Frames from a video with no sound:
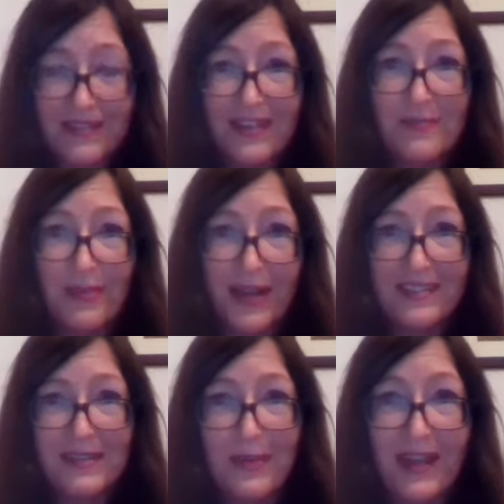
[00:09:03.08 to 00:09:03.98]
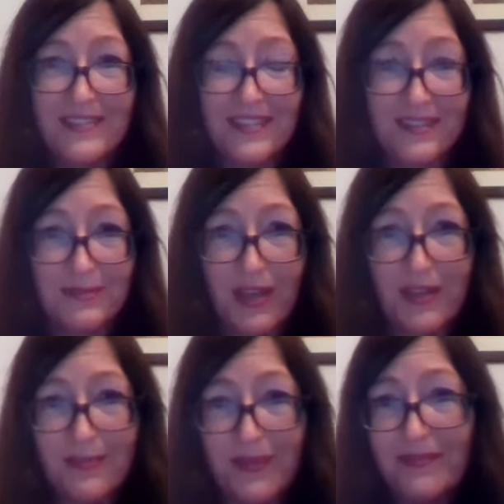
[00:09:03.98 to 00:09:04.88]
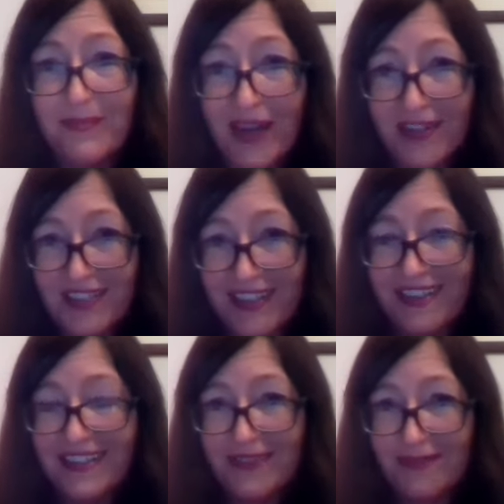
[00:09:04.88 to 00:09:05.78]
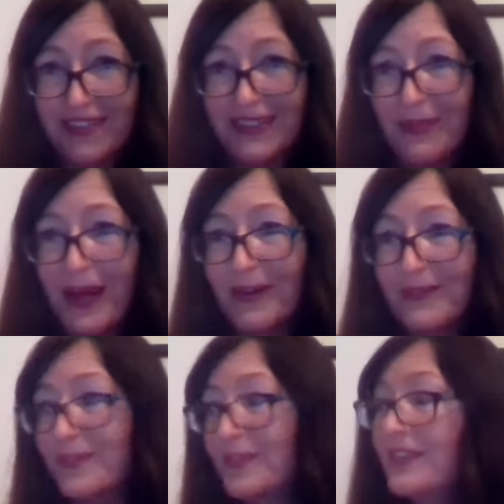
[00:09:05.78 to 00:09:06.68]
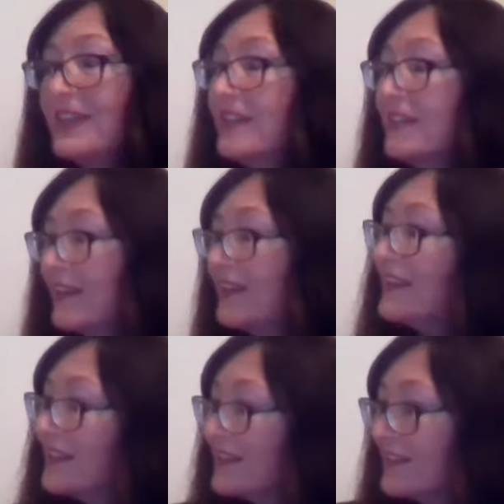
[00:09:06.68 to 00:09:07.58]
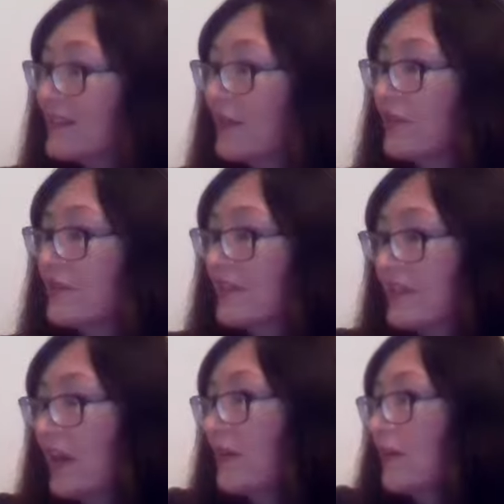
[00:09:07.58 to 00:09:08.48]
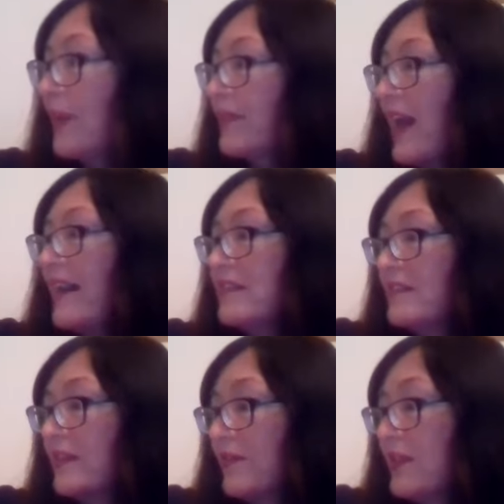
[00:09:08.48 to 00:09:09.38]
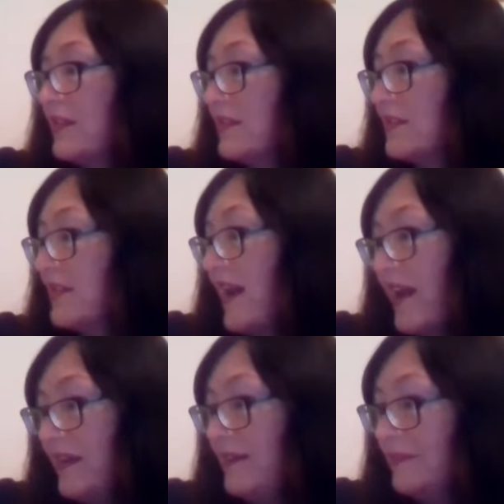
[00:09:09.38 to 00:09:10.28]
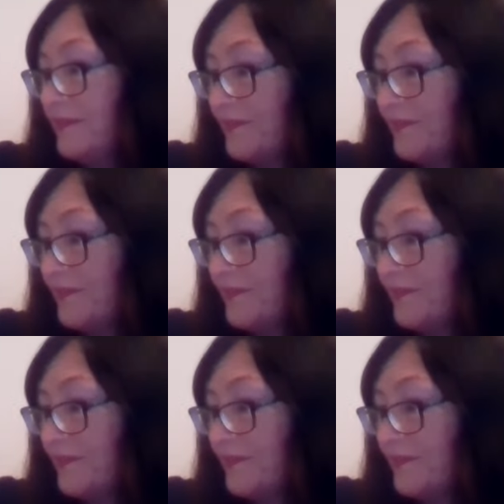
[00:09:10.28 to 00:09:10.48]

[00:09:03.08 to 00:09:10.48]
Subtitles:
combining the pendulum with magic is really powerful. So I'll just tell you about the energy of each day.